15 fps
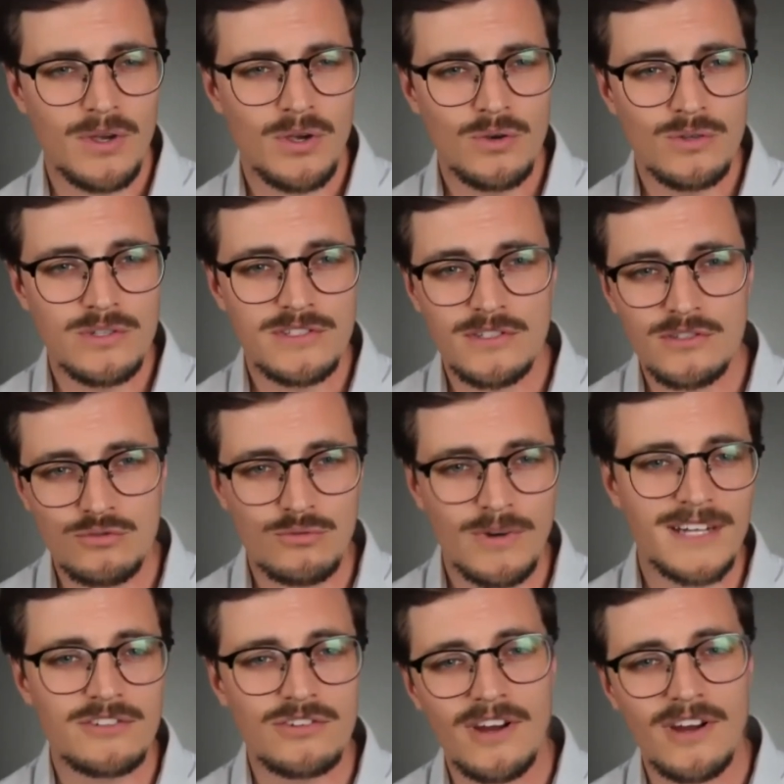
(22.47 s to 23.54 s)
who is the
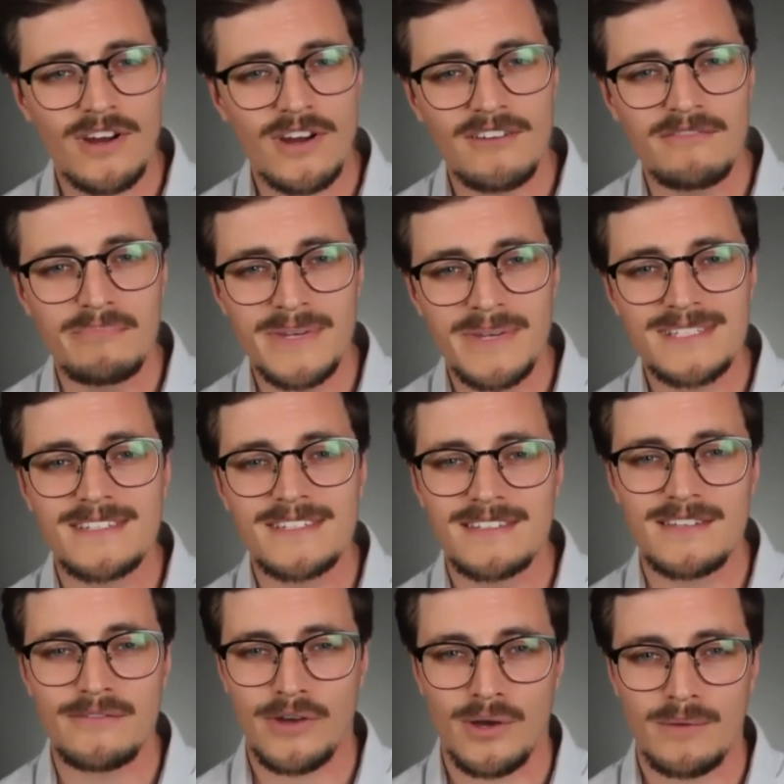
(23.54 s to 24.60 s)
Director of Business
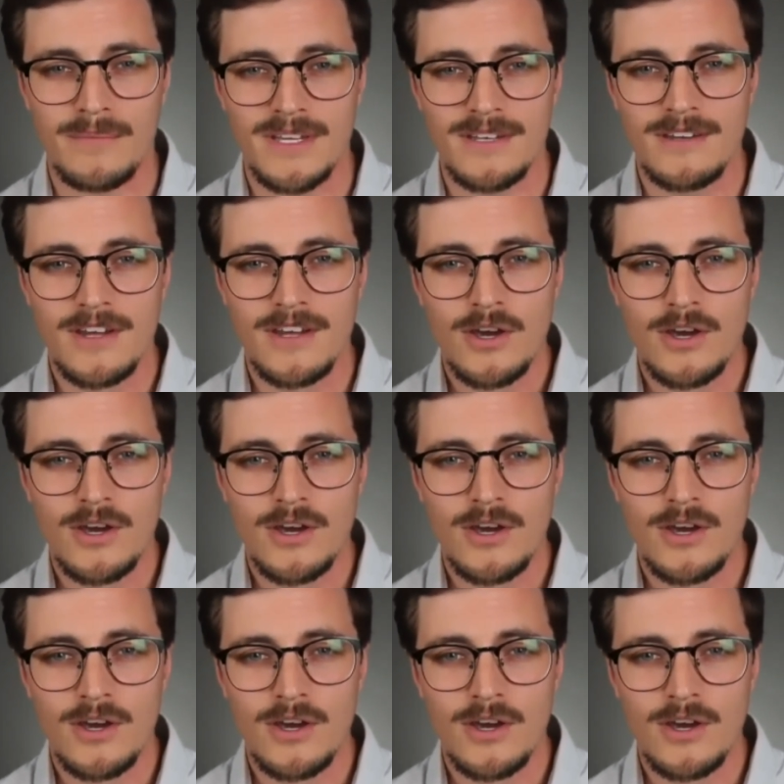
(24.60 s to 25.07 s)
Development